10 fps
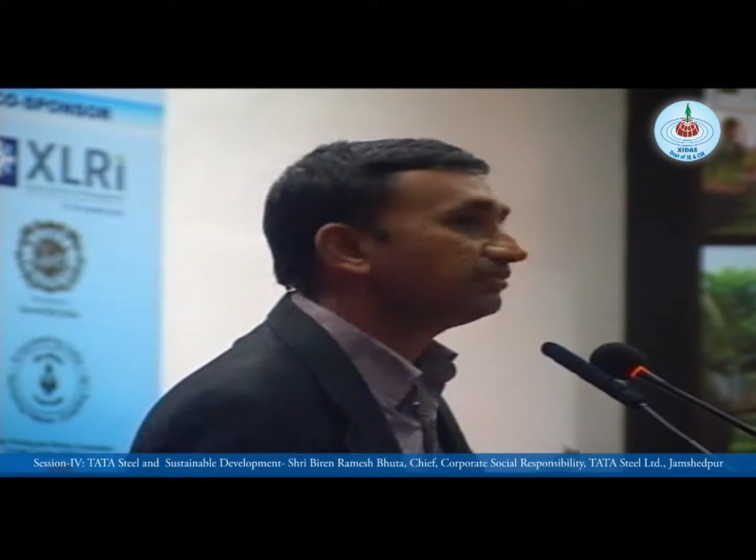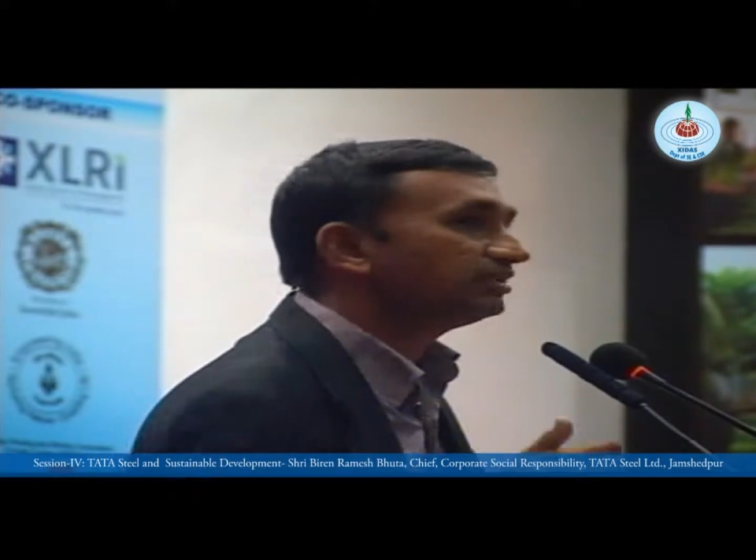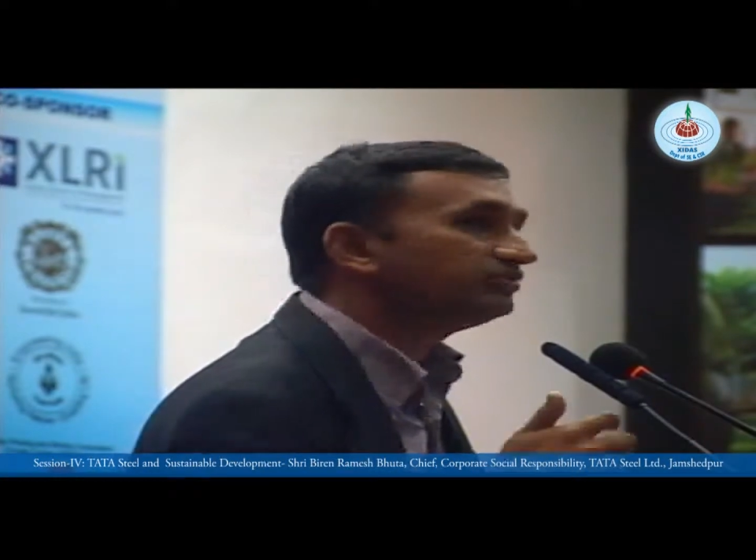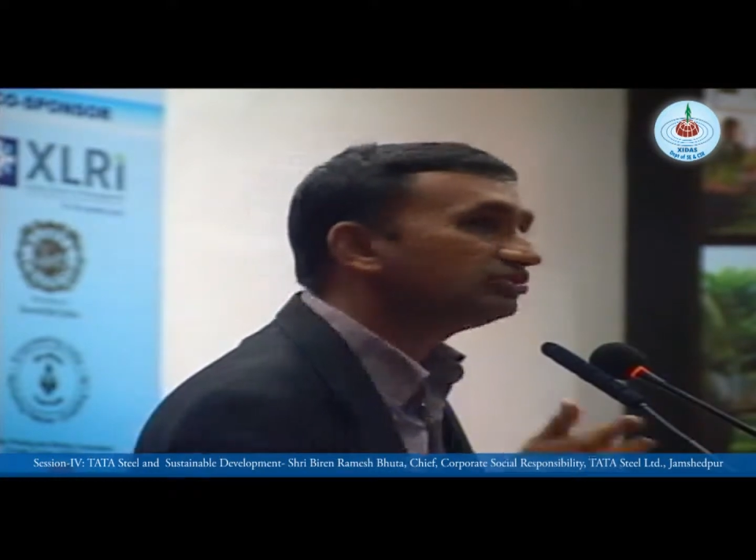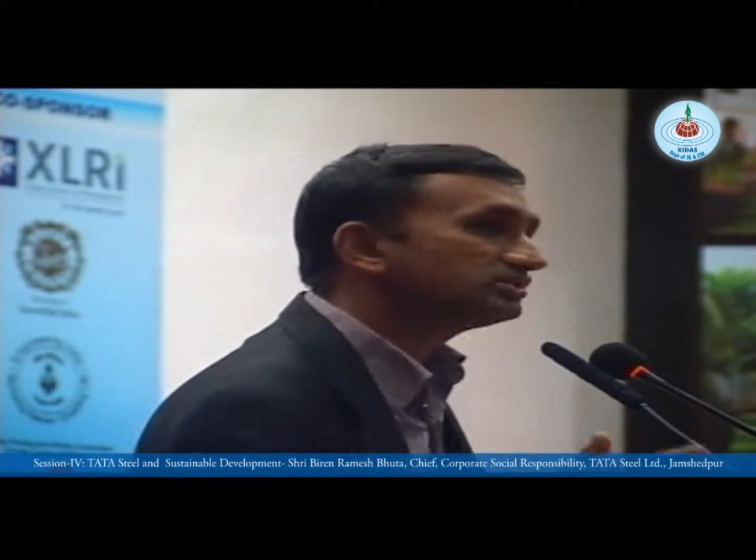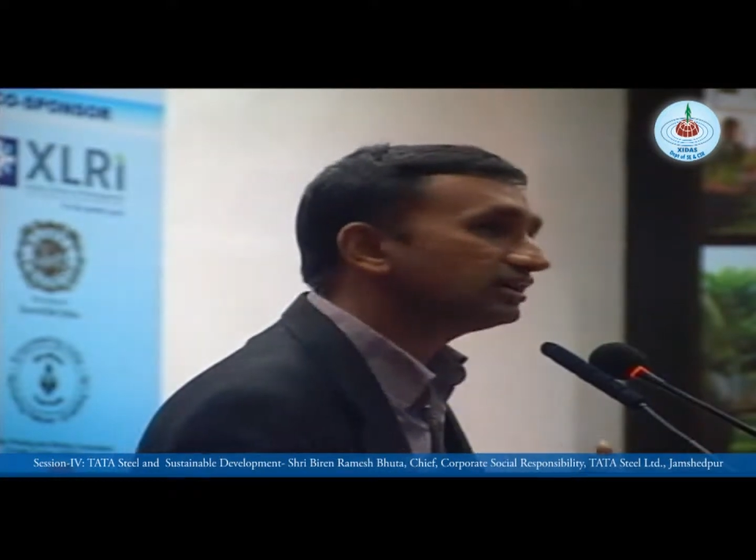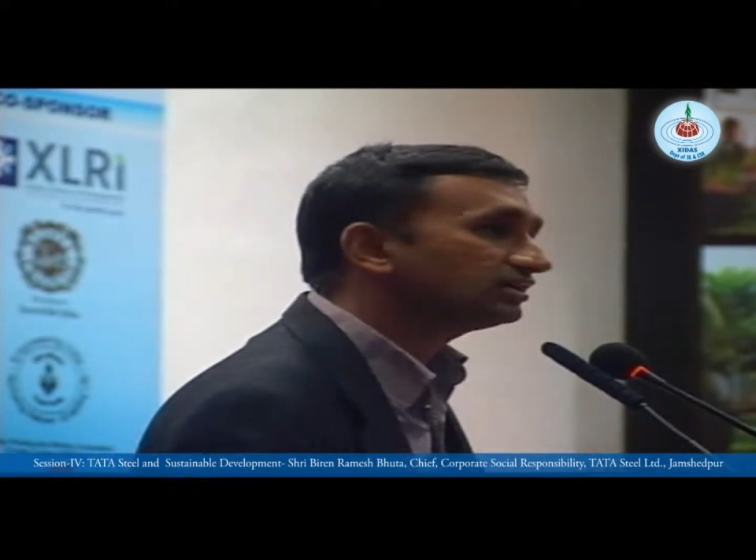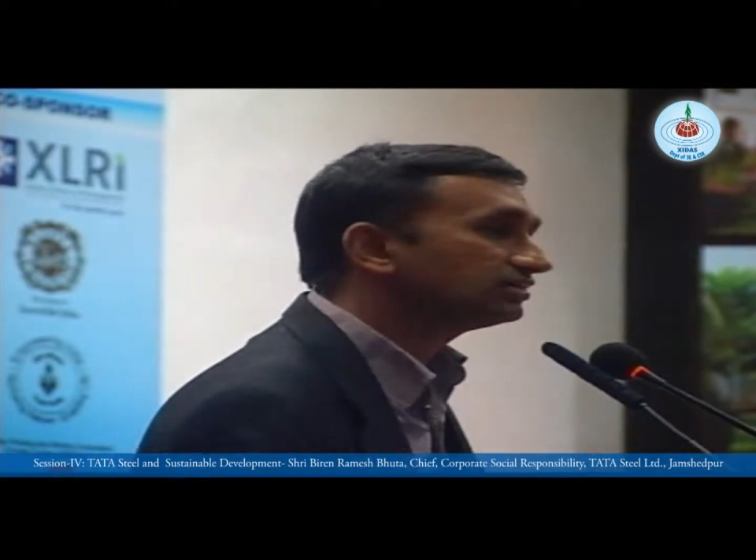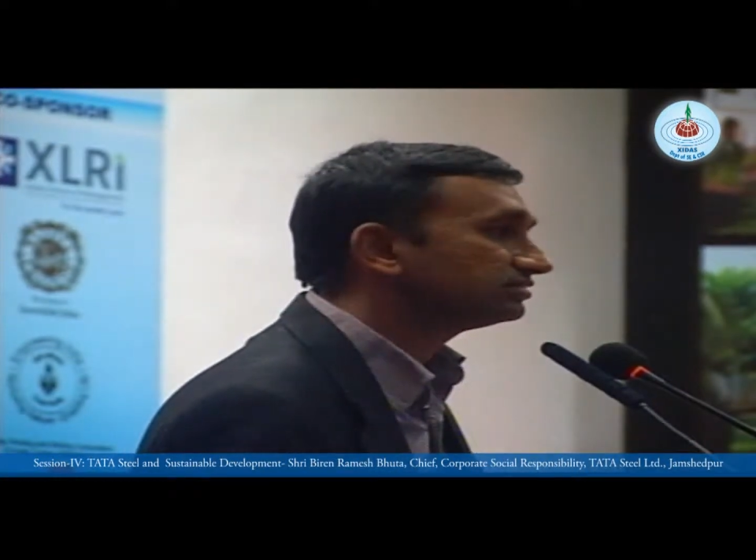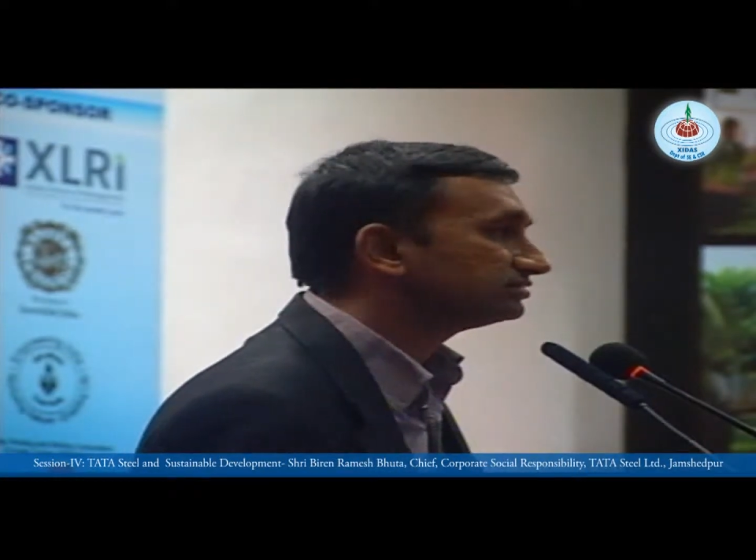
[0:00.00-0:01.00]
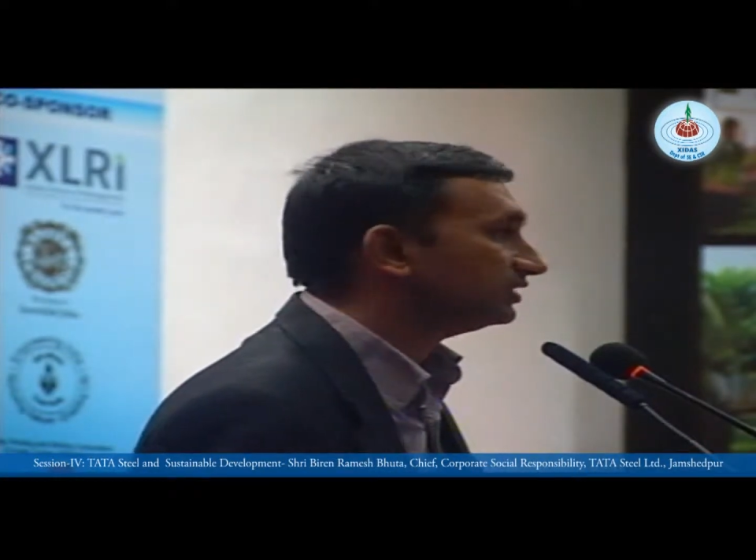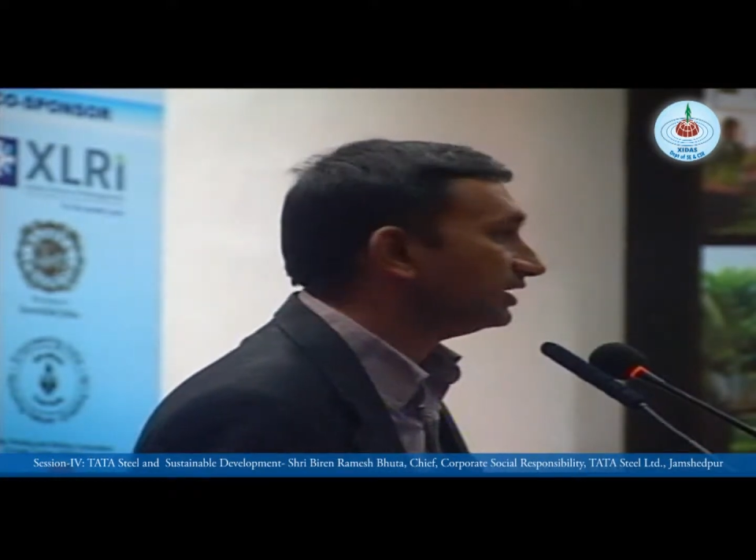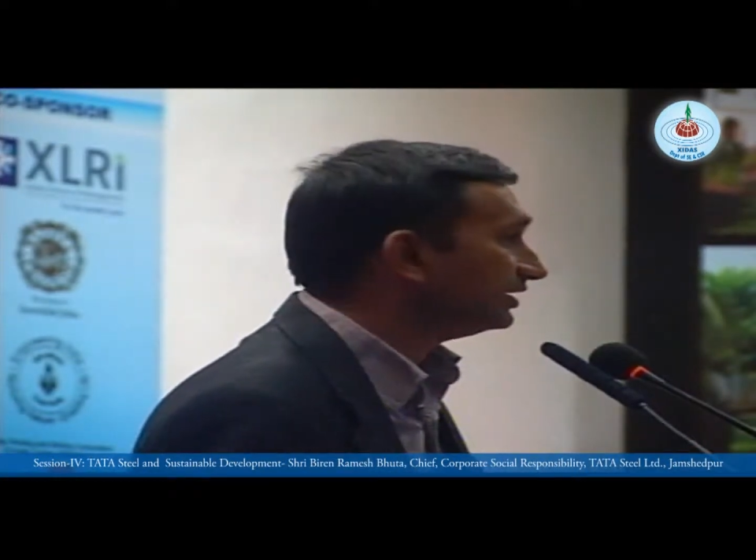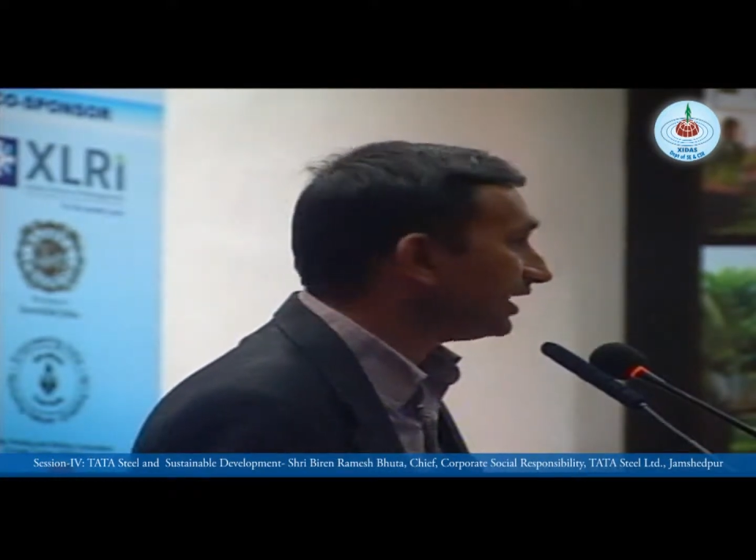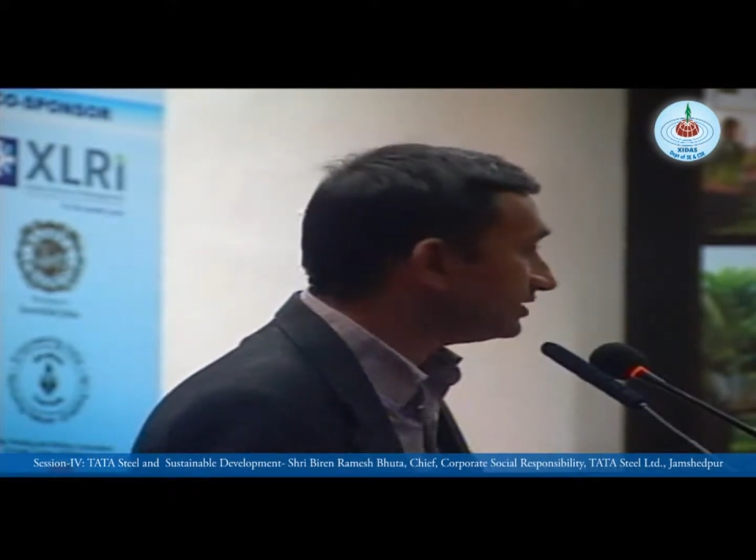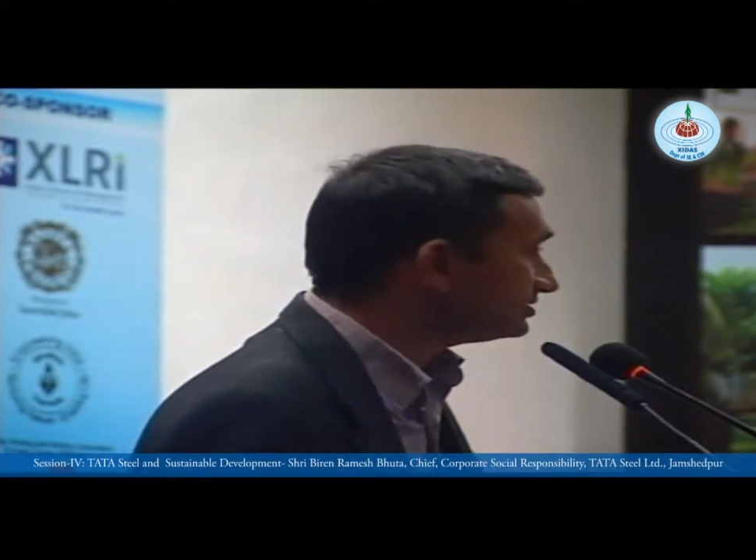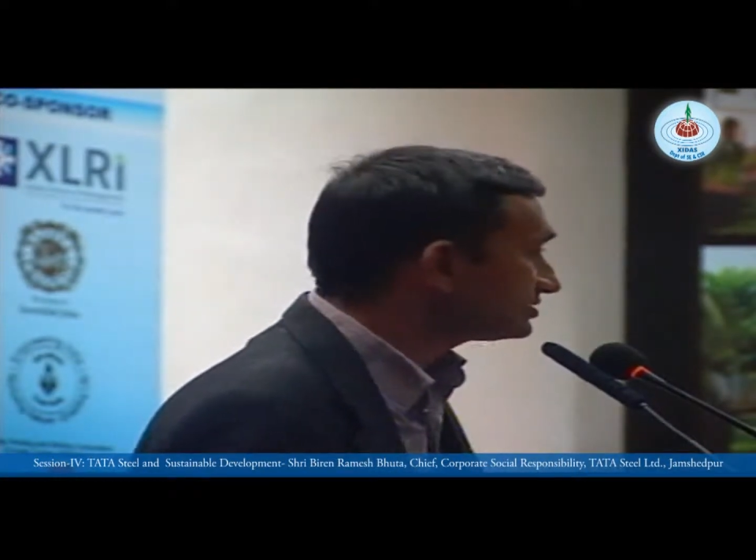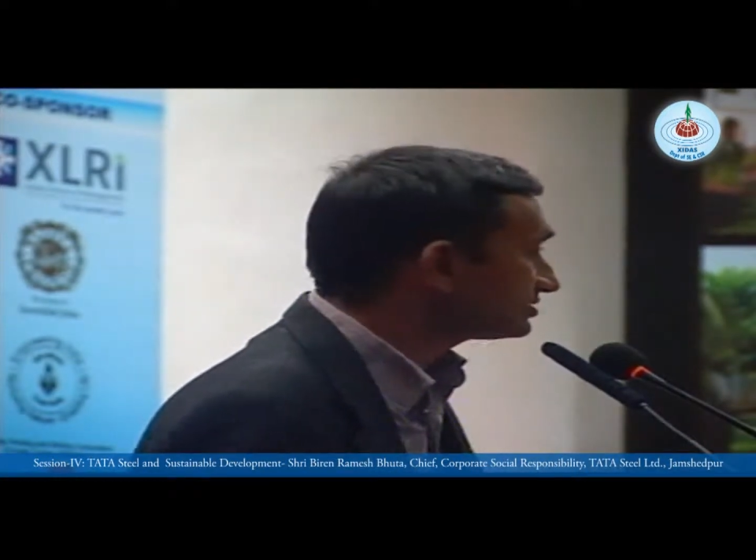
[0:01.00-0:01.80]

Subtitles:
music and dance,